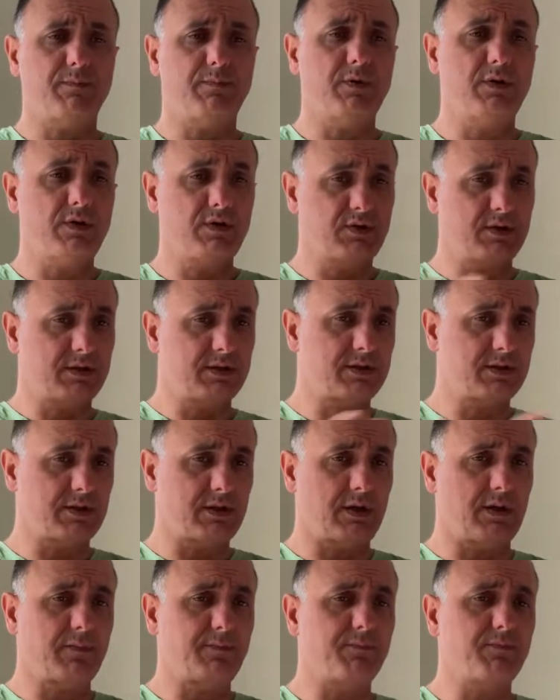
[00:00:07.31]
He just
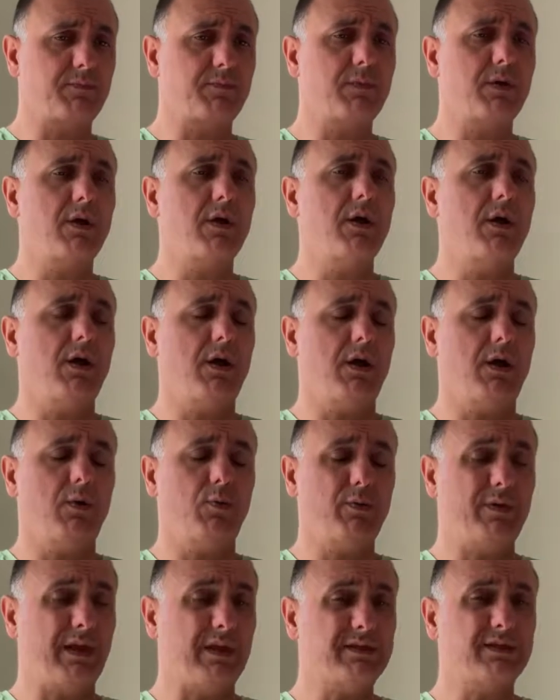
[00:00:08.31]

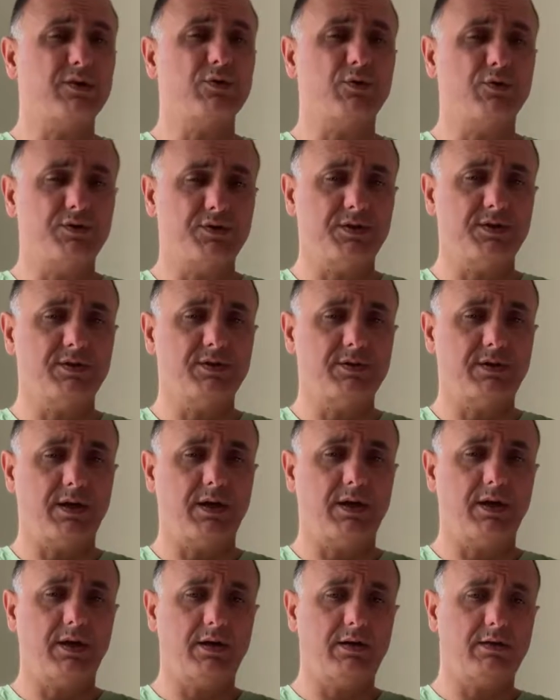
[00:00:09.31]
with altered conscious
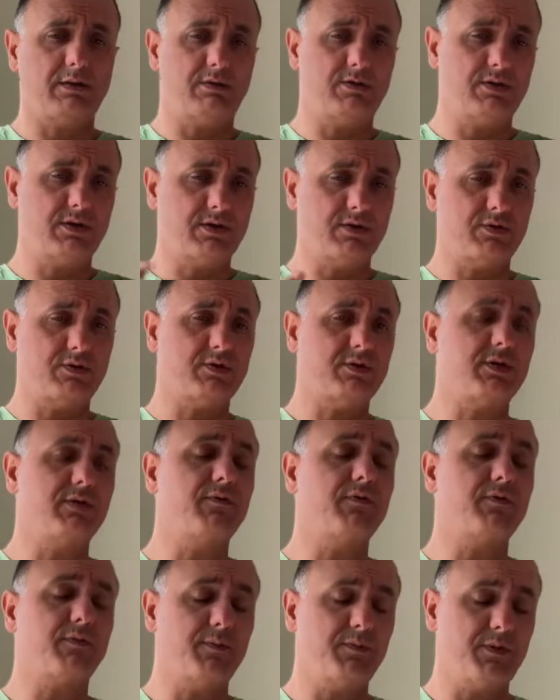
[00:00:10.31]
state, just retrieved
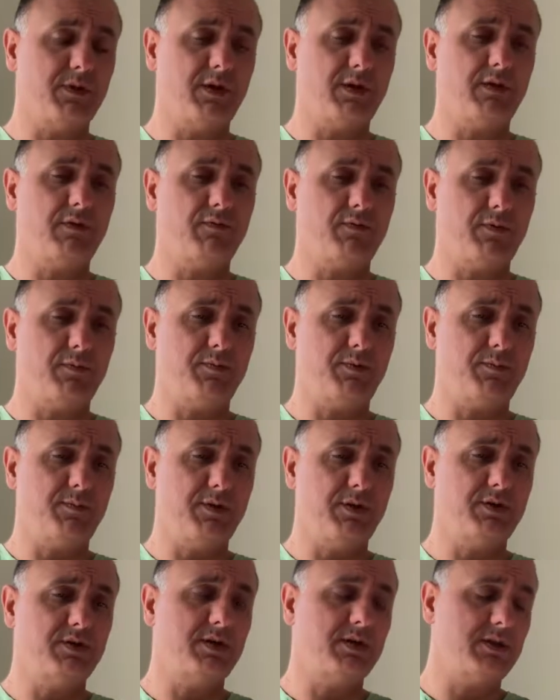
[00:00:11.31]
from the
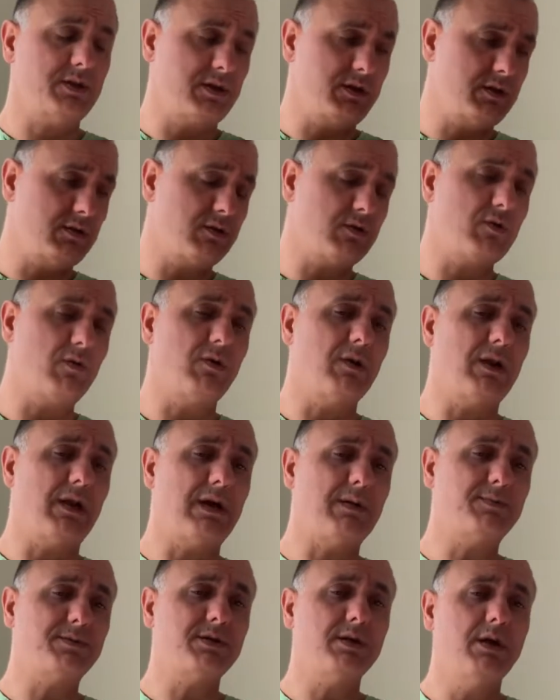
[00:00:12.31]
beach and then
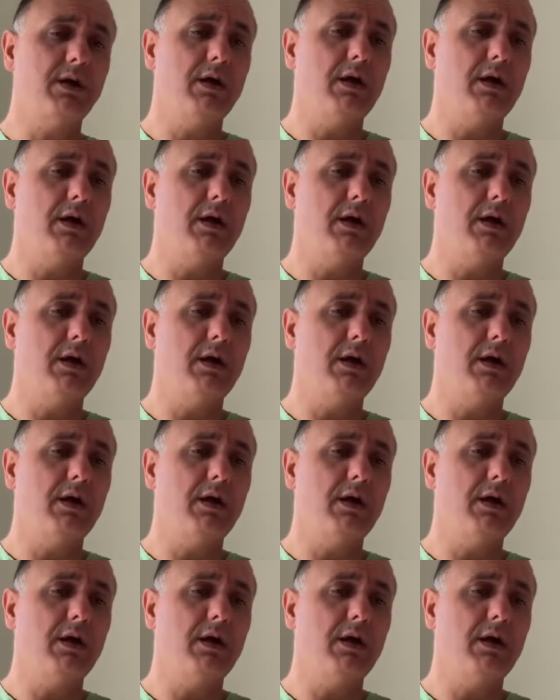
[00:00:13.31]
collapsed.